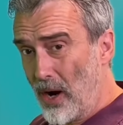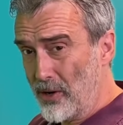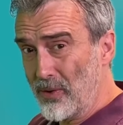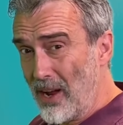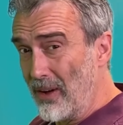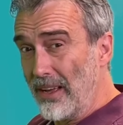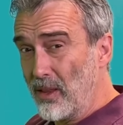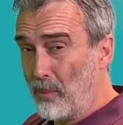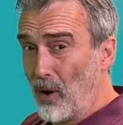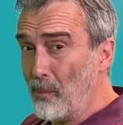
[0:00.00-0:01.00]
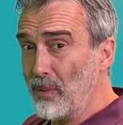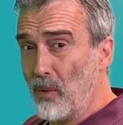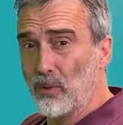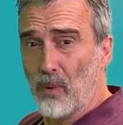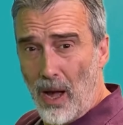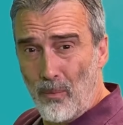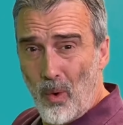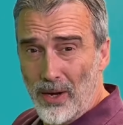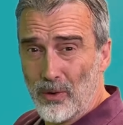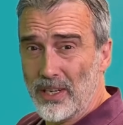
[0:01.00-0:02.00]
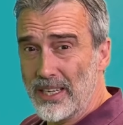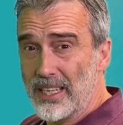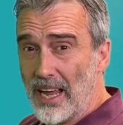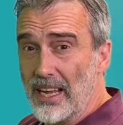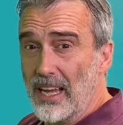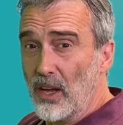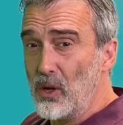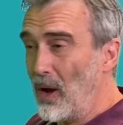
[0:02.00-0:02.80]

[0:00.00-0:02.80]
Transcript: winder, now the problem with most bobbin winders is that